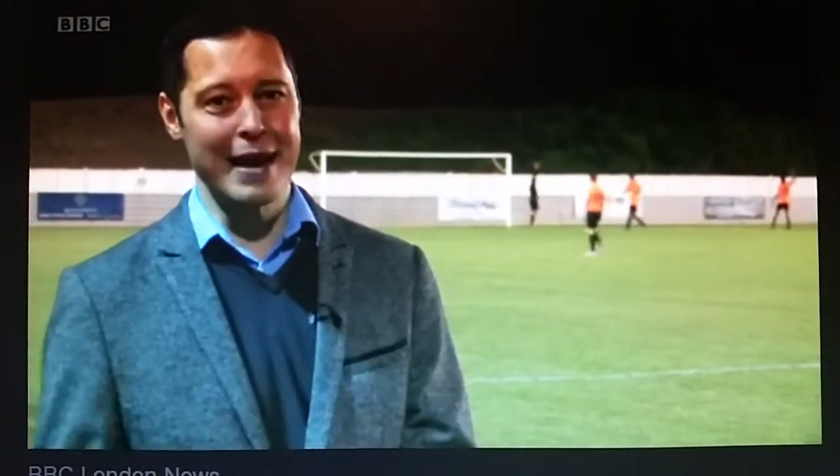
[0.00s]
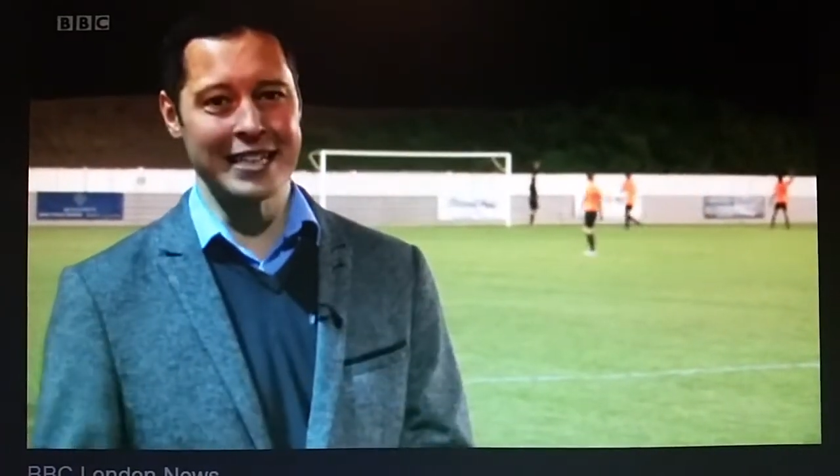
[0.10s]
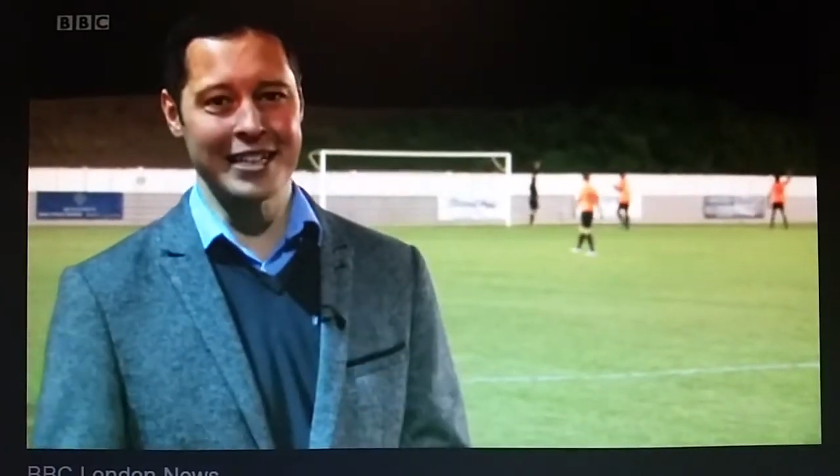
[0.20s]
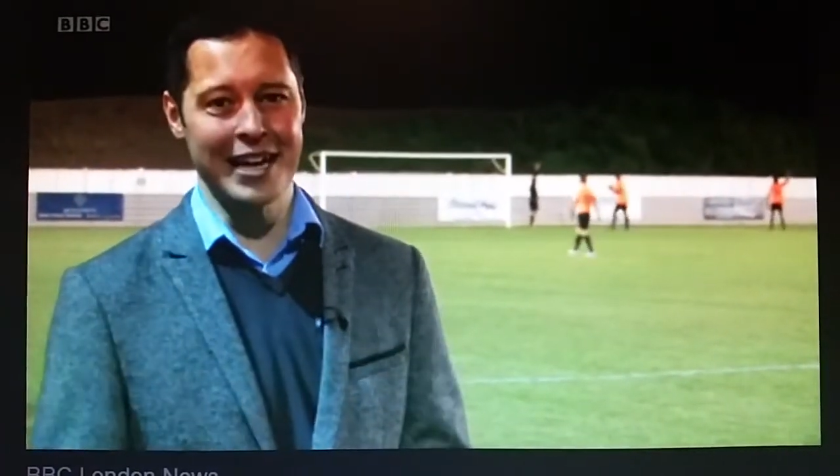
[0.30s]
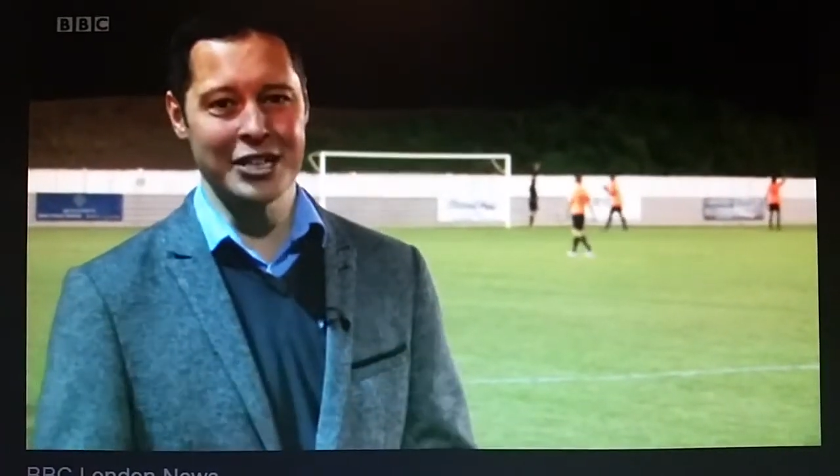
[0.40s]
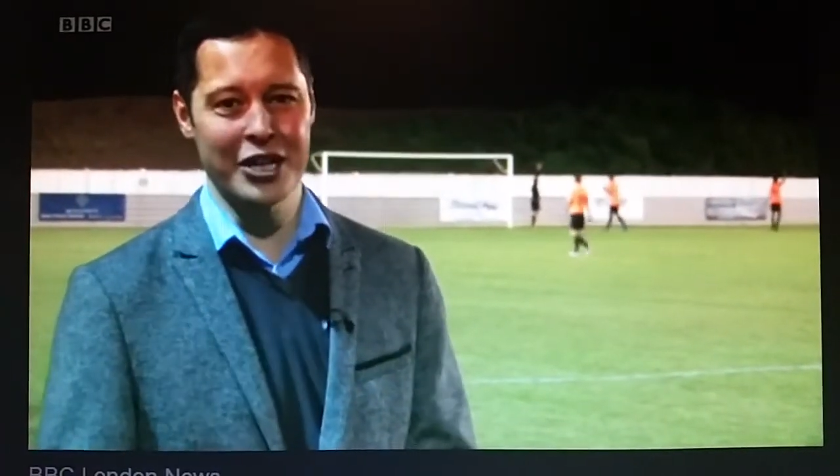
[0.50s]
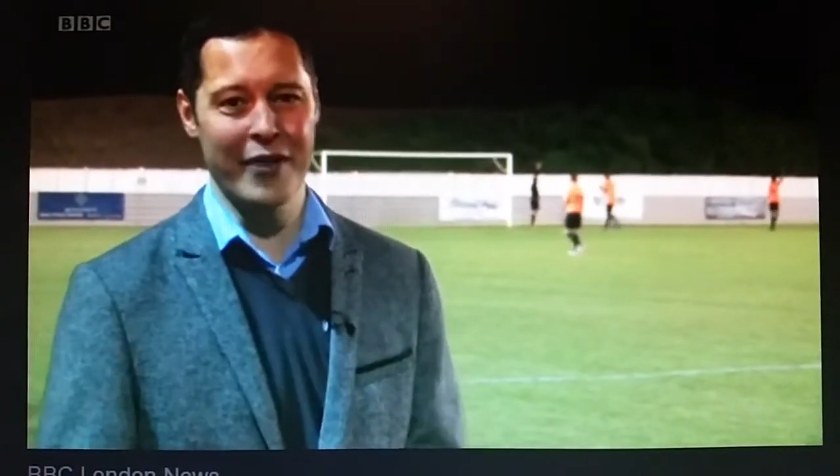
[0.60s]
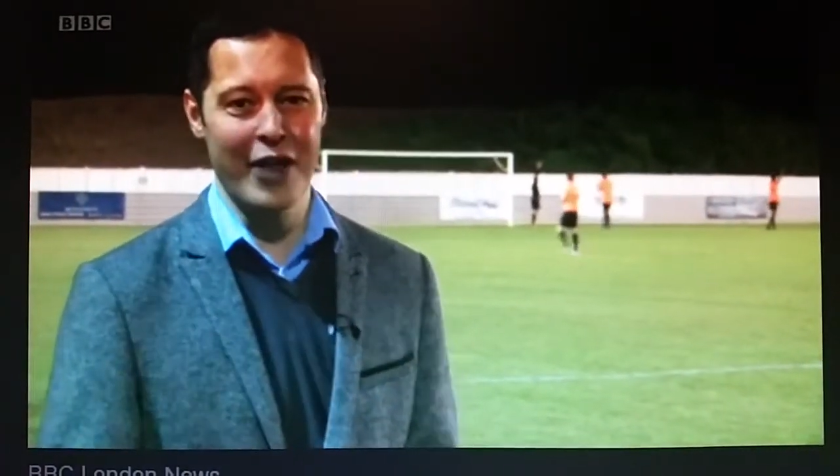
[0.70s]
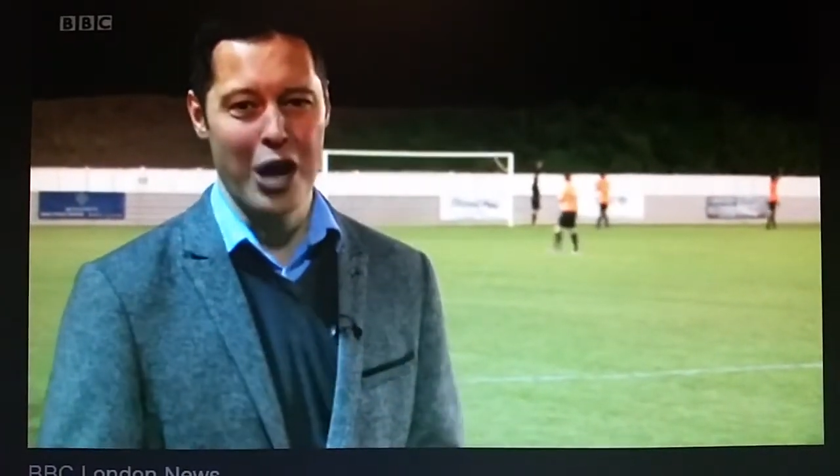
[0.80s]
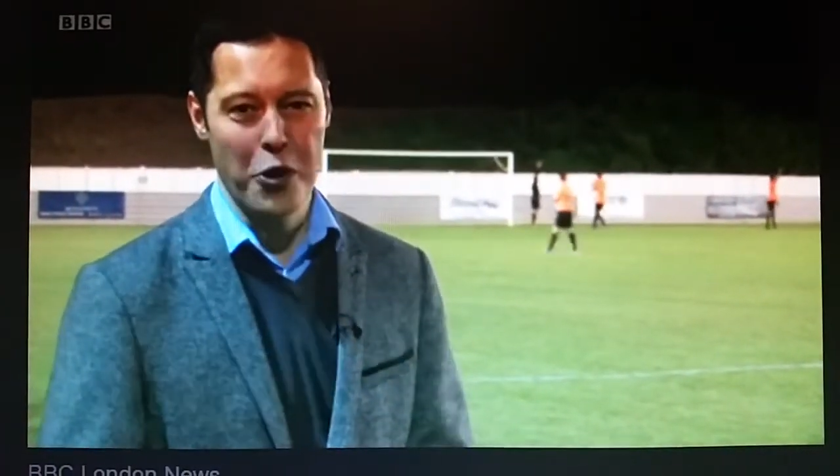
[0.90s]
imagination
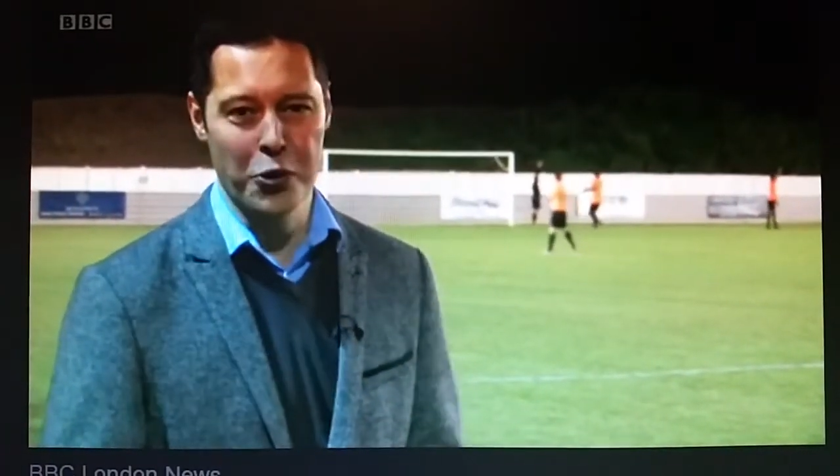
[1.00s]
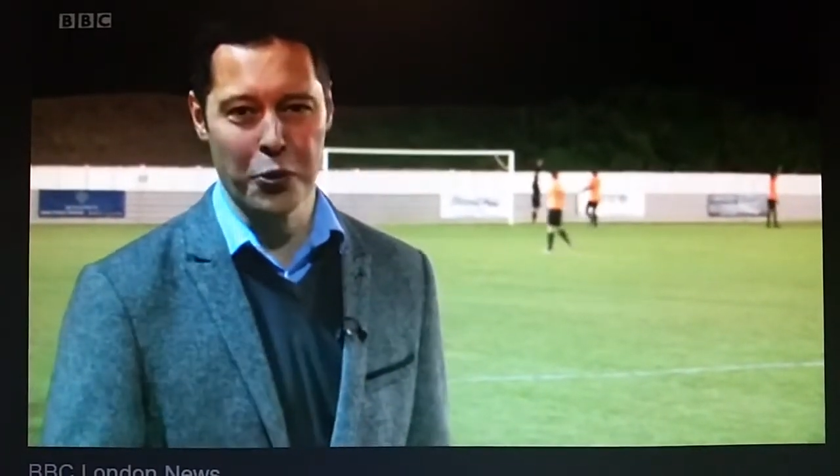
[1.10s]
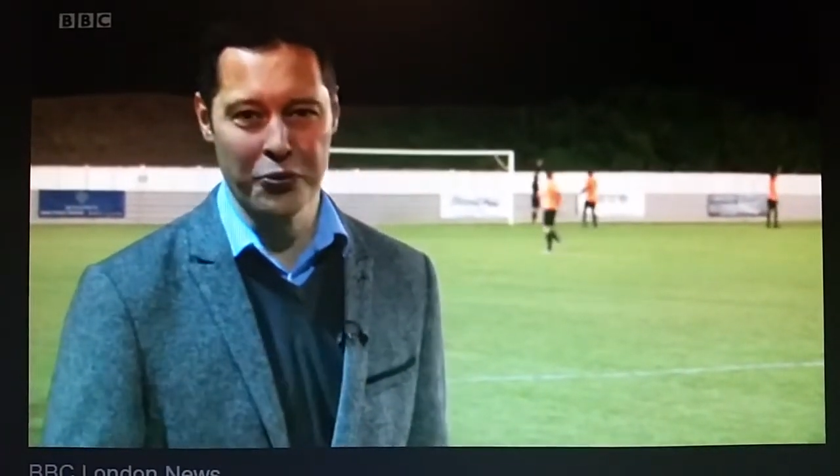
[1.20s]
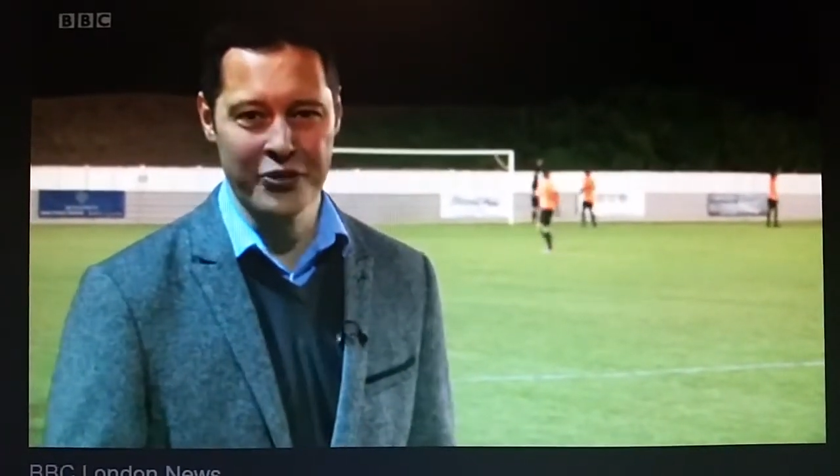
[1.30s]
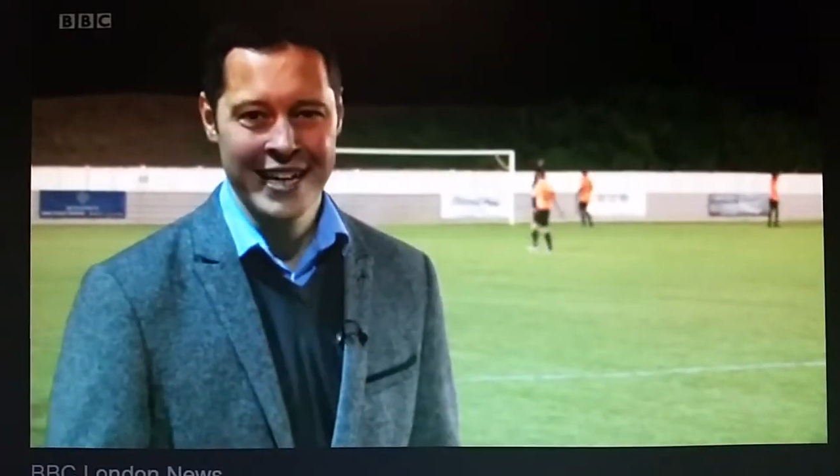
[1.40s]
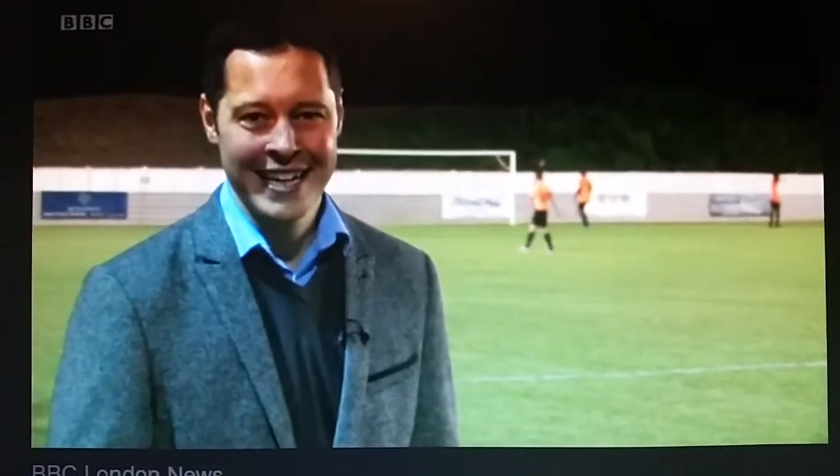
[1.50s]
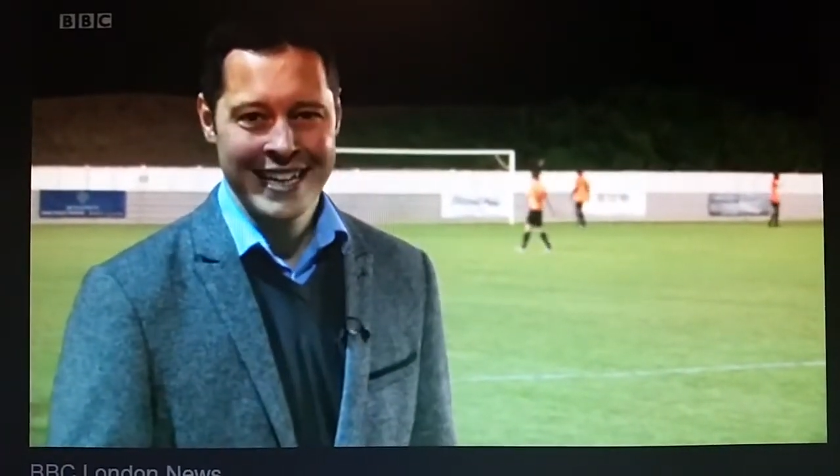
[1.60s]
of the locals